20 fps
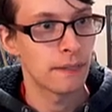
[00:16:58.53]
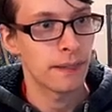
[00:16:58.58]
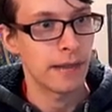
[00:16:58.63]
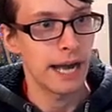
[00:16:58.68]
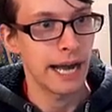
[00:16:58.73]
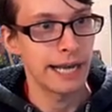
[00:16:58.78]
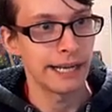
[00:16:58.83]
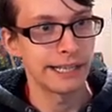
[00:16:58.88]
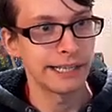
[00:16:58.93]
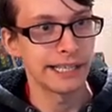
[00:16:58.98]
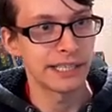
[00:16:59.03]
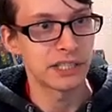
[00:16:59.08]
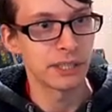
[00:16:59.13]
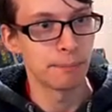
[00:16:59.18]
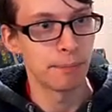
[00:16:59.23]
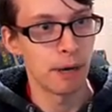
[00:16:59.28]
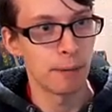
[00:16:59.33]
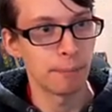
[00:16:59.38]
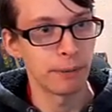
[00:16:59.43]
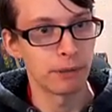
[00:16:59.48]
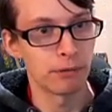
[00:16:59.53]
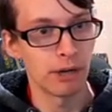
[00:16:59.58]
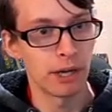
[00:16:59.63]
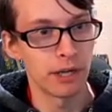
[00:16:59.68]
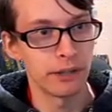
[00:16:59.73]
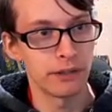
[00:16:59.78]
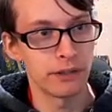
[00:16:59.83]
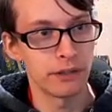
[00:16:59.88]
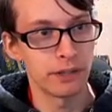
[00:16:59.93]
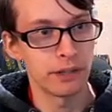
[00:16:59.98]
I didn't get to bump and
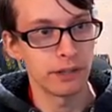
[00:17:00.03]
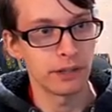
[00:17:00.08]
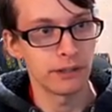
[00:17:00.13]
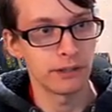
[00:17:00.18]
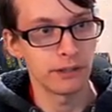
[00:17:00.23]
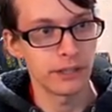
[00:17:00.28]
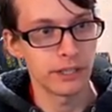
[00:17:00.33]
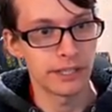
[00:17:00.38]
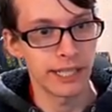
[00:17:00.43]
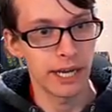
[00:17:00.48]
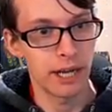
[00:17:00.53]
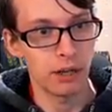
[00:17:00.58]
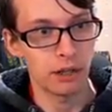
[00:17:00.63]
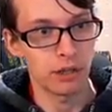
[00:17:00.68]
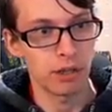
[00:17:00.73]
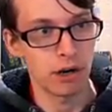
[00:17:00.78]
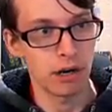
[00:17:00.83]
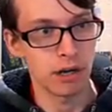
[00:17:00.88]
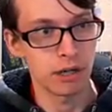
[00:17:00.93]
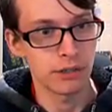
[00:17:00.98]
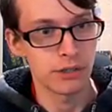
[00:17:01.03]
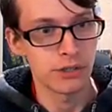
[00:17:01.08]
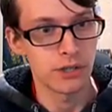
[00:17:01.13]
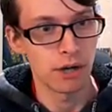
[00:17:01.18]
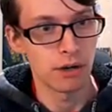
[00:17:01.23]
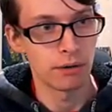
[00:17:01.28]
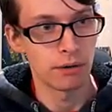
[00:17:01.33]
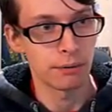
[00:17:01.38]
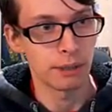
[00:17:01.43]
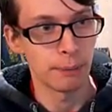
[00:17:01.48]
run the Dell car,
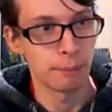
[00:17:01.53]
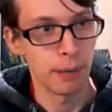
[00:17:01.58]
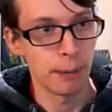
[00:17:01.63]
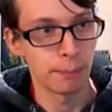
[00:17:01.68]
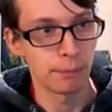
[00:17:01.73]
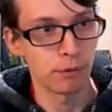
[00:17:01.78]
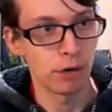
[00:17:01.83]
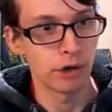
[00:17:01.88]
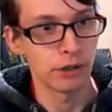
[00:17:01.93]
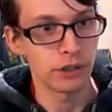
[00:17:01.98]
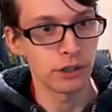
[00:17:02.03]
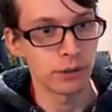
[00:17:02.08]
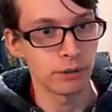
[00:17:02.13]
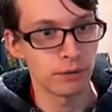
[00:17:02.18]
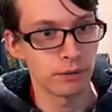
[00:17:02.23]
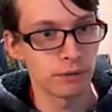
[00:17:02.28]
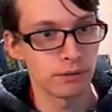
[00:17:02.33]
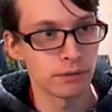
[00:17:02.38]
so I'm gonna bump and run you.